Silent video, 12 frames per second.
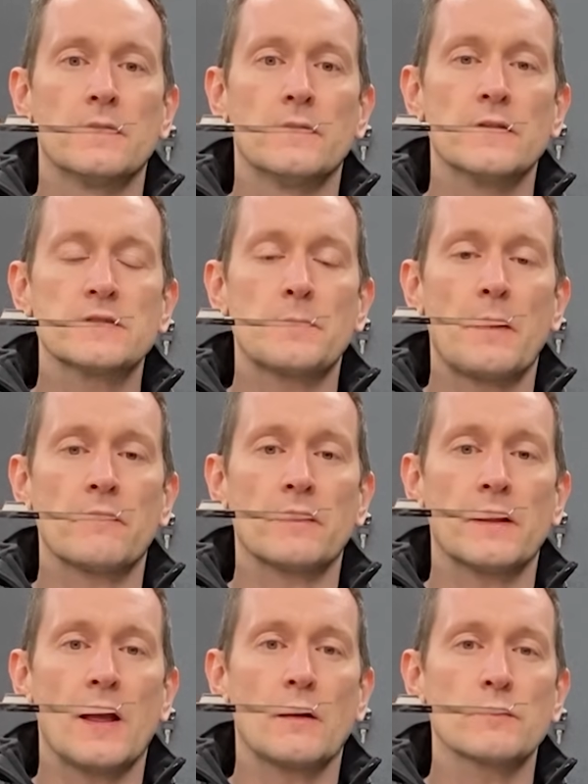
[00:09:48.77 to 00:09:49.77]
This apparently
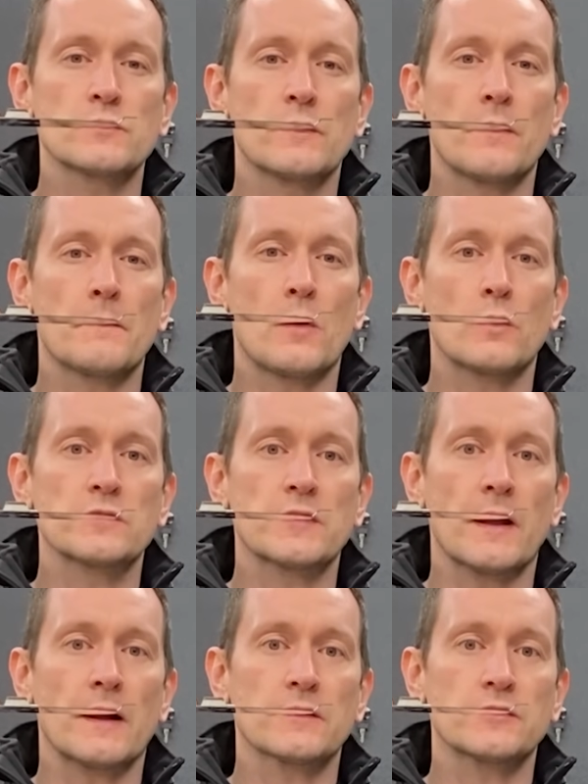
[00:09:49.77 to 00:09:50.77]
helps with the mulching
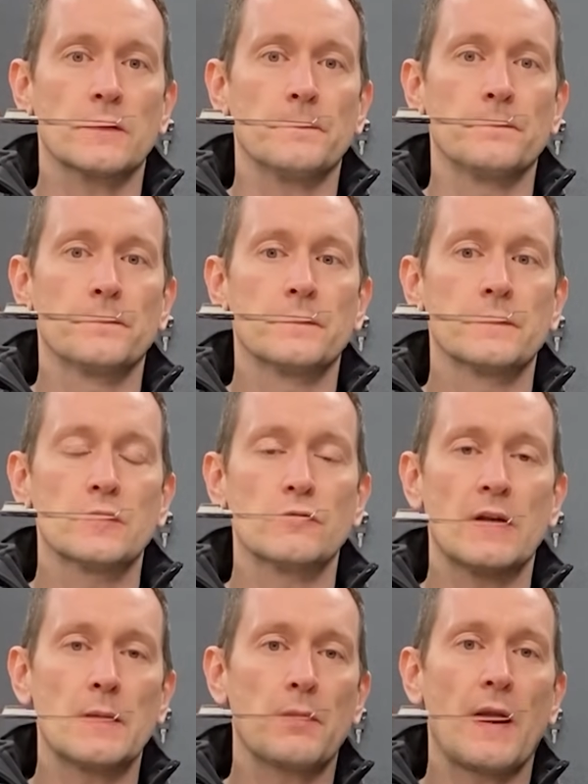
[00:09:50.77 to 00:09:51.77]
action to
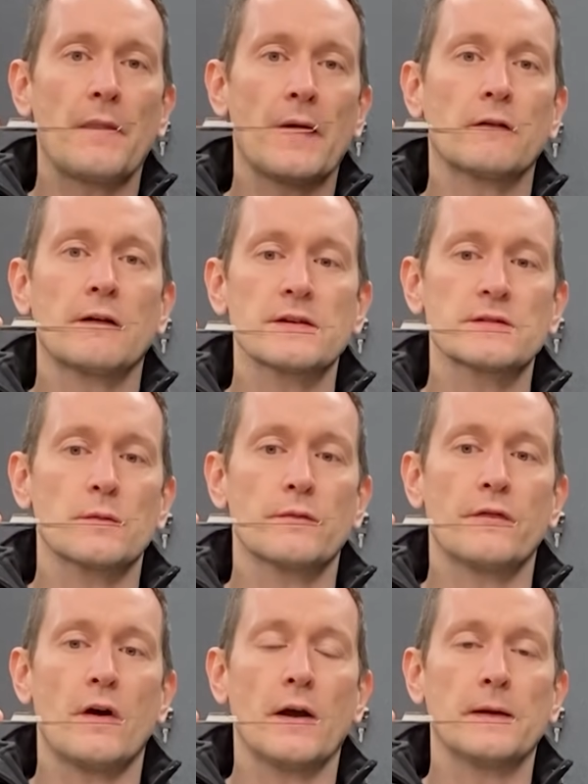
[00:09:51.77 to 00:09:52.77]
really blend that grass up
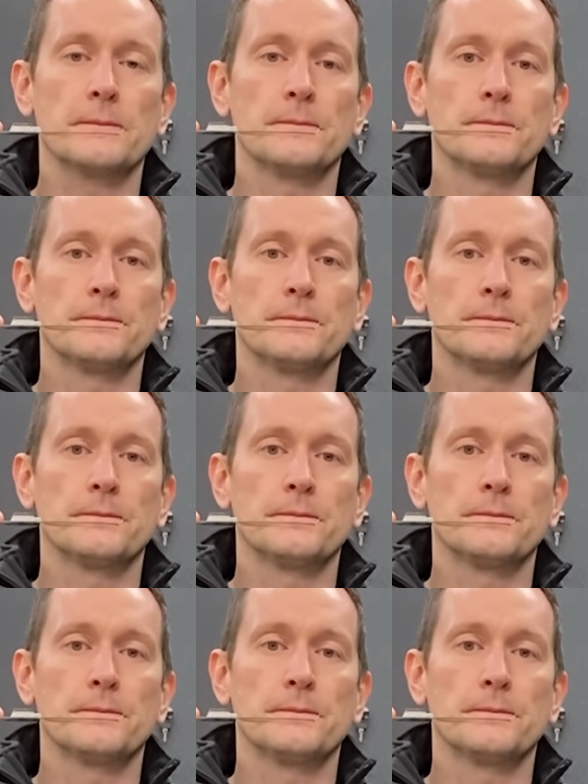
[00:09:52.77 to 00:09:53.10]
fine.